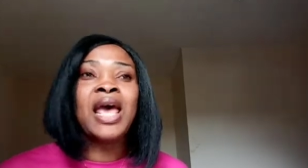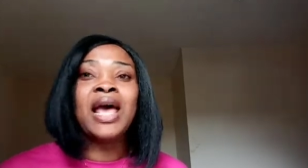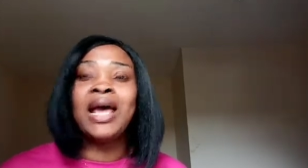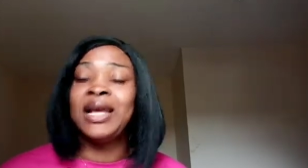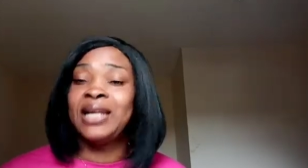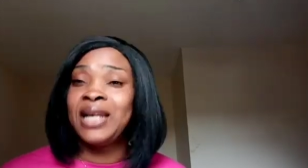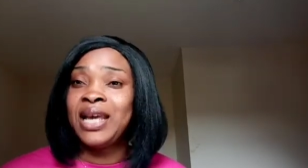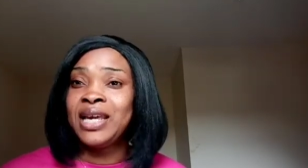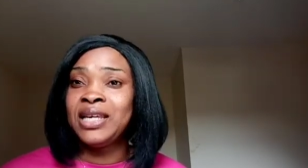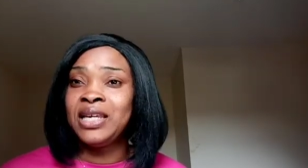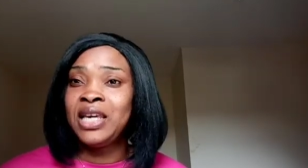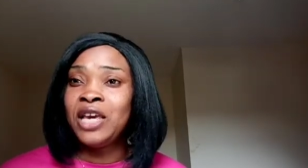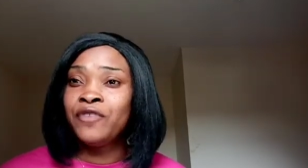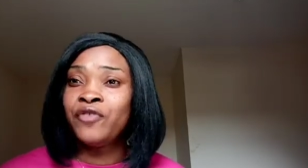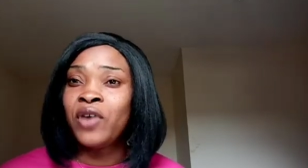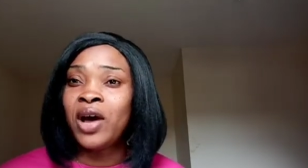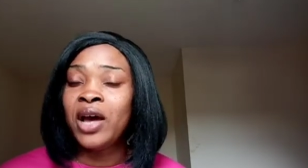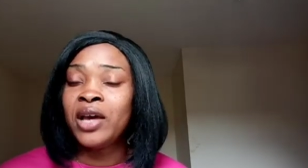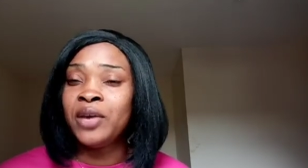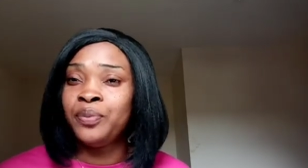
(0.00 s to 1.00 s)
And I gave
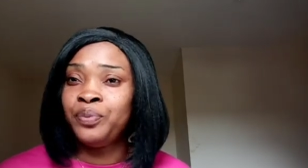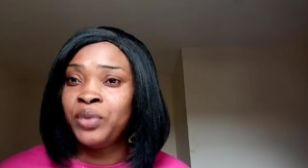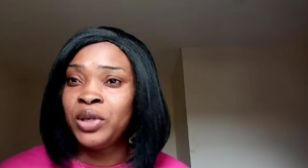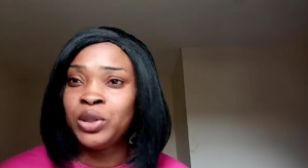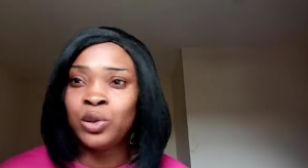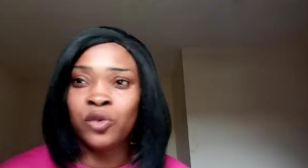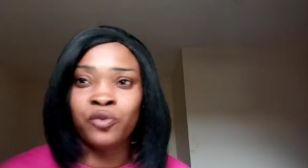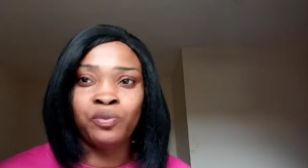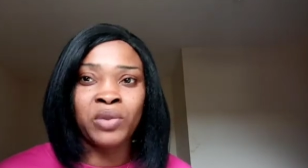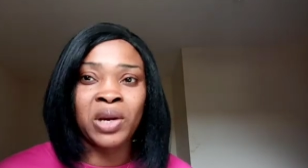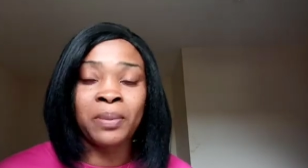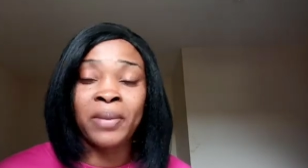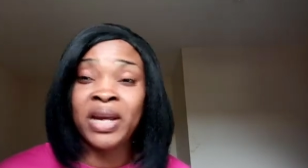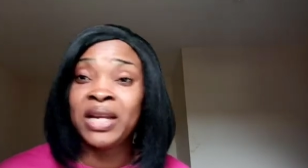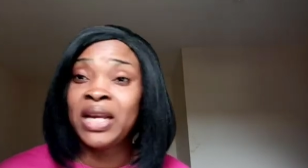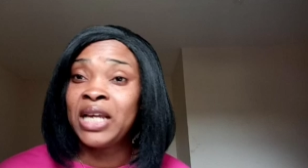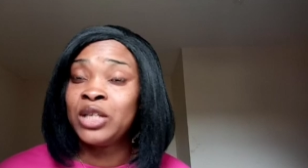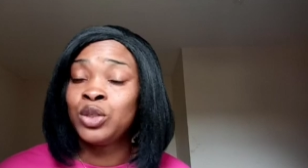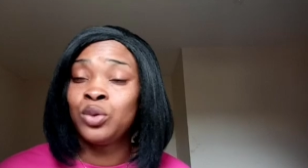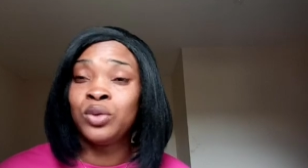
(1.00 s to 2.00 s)
her a piece of my
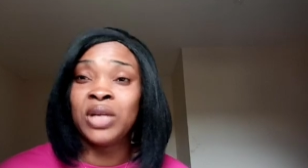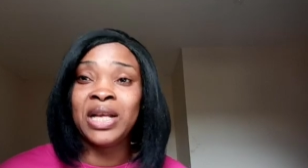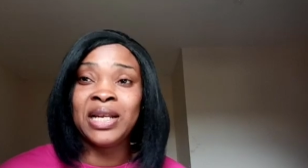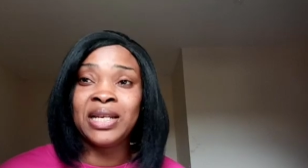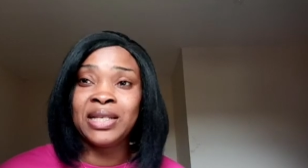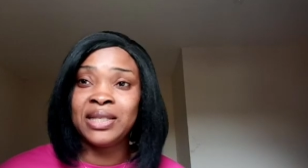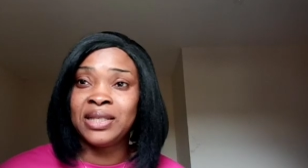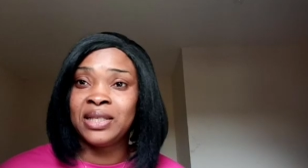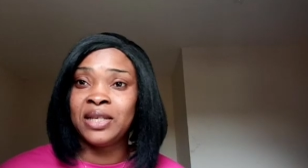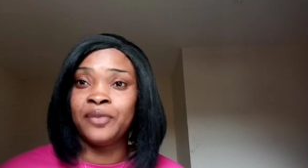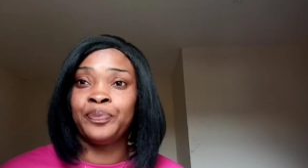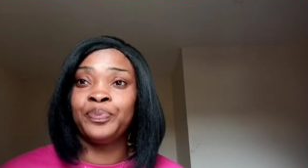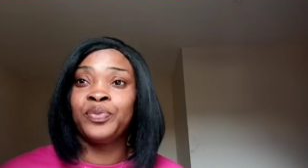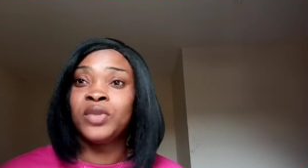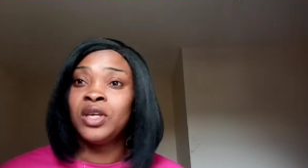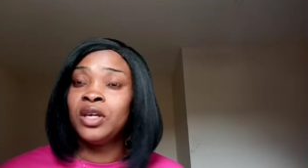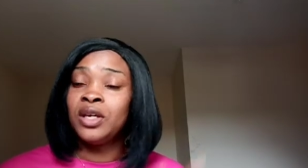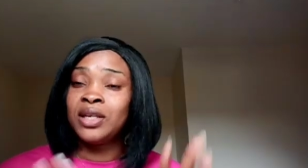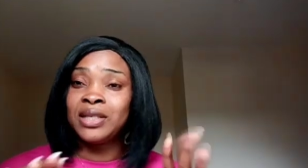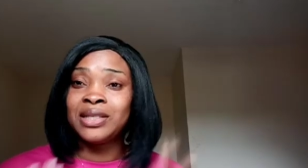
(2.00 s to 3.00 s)
mind. I told her, listen,
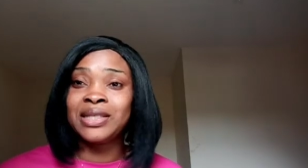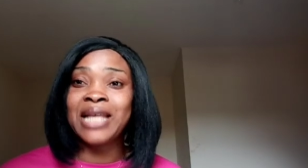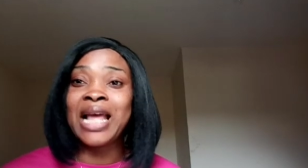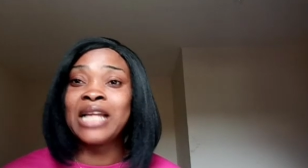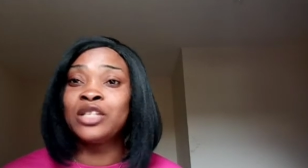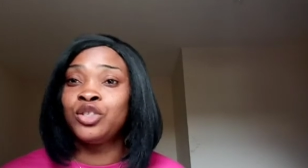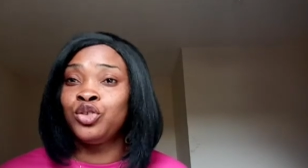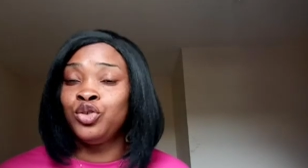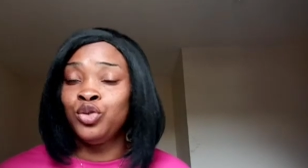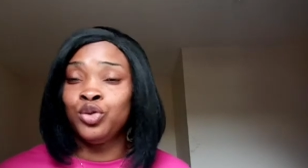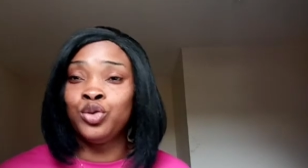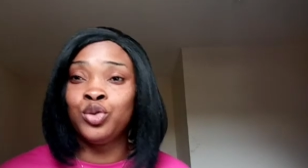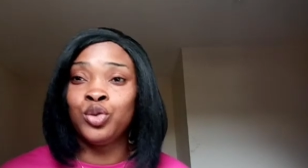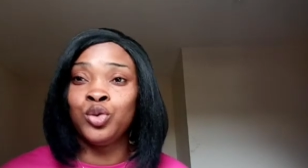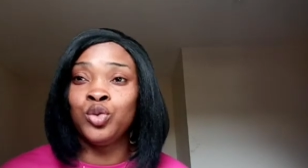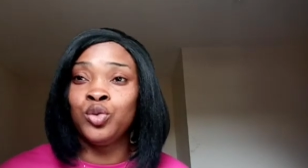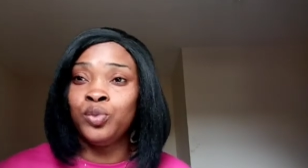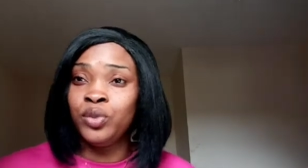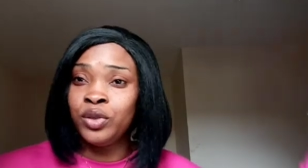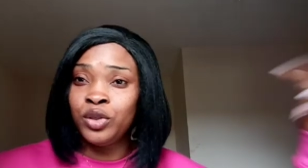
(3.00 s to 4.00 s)
start
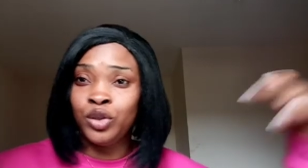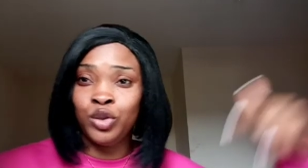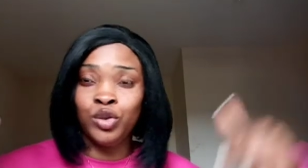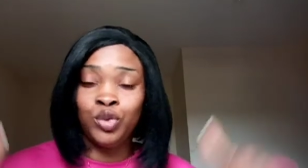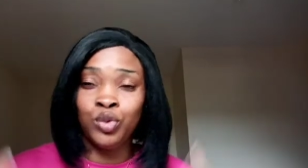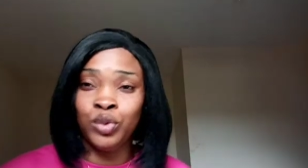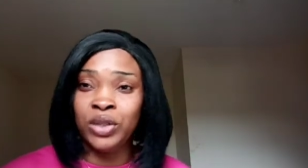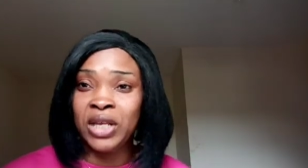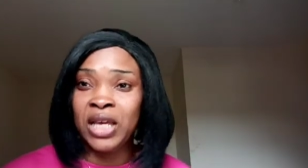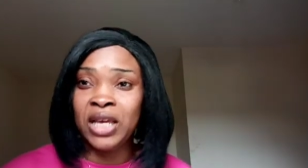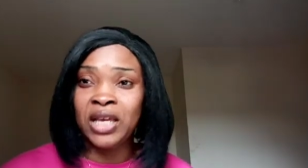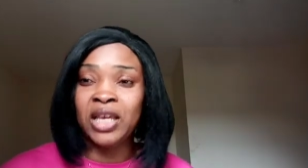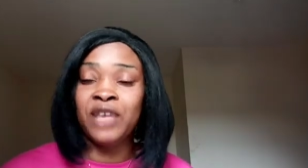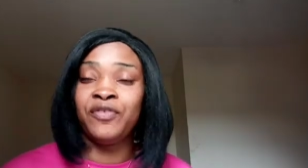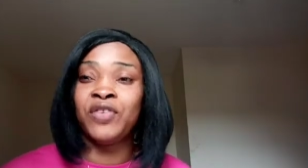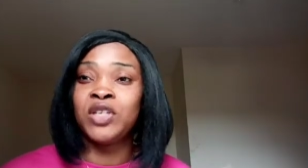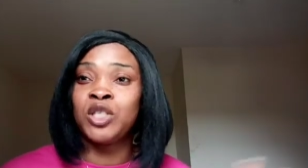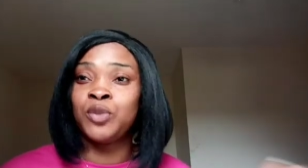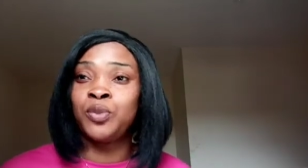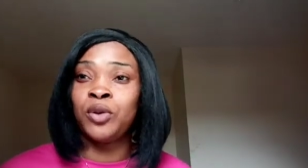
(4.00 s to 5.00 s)
YouTube today.
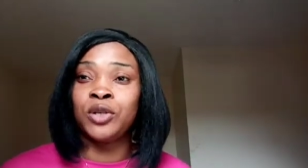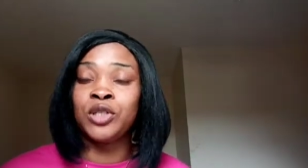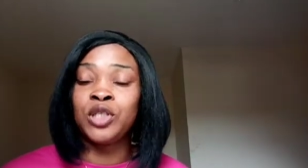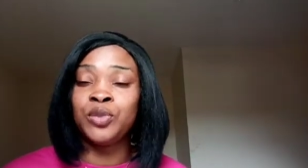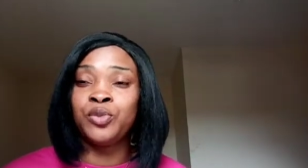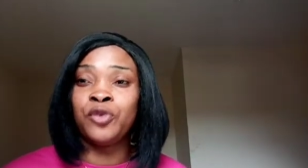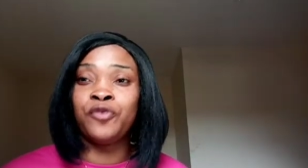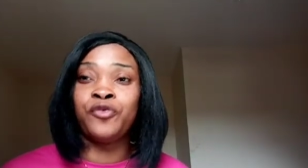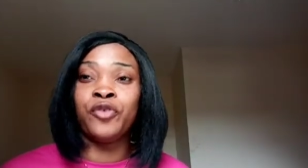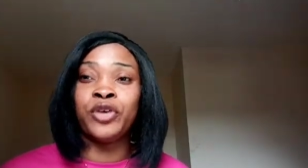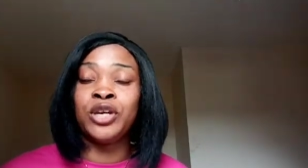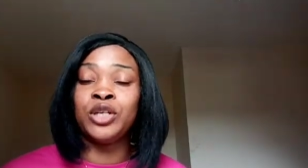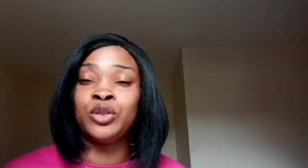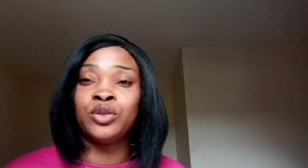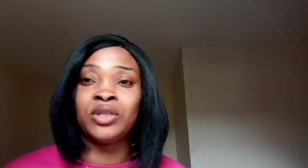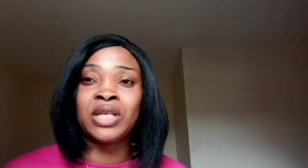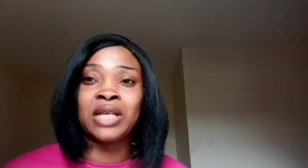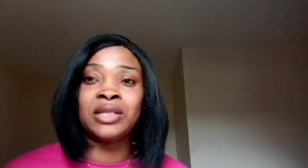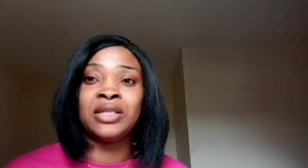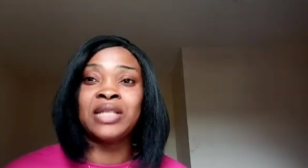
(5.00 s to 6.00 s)
If it's possible for you to
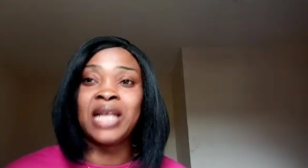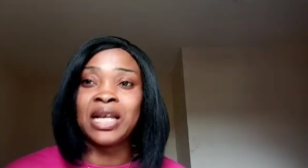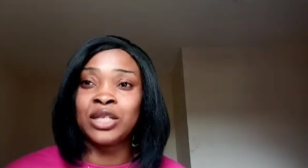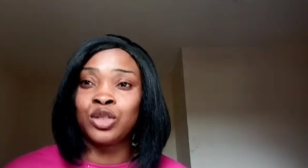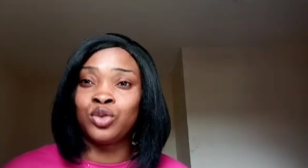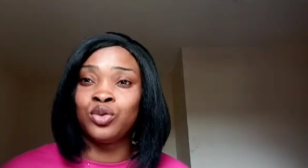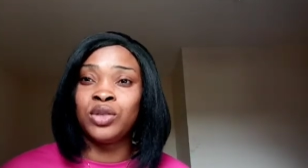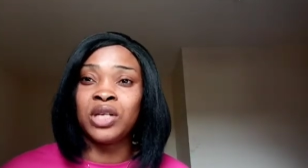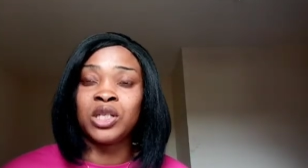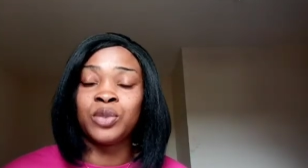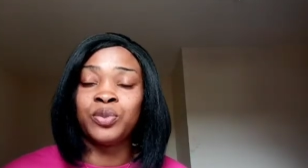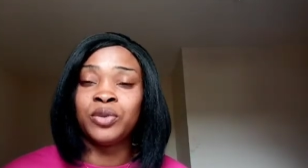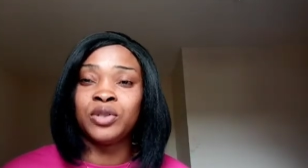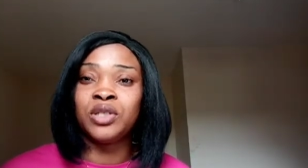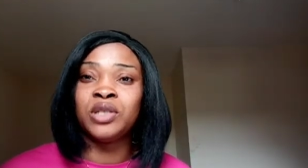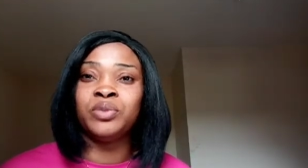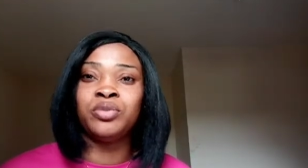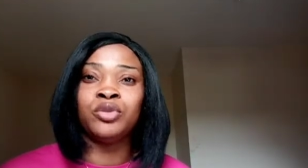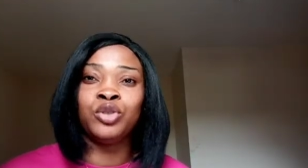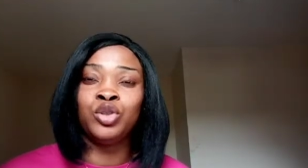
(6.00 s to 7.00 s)
start it as soon as
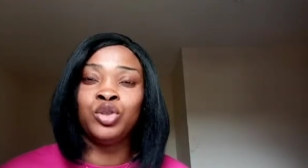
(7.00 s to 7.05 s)
possible,